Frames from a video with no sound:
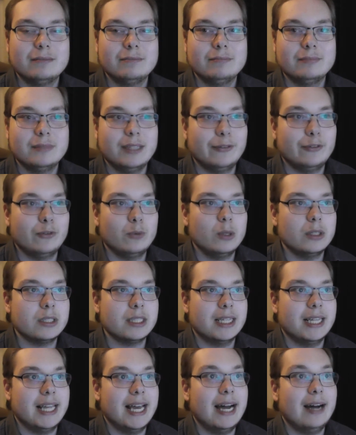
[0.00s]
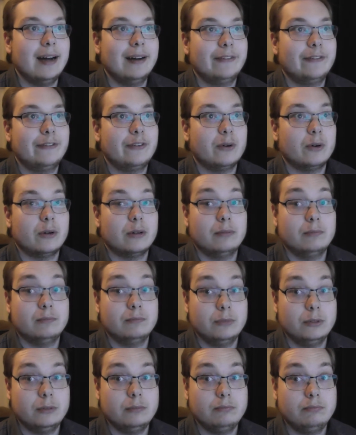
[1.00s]
If you want to laugh, or
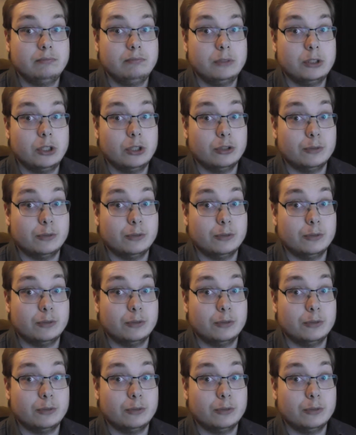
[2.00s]
good or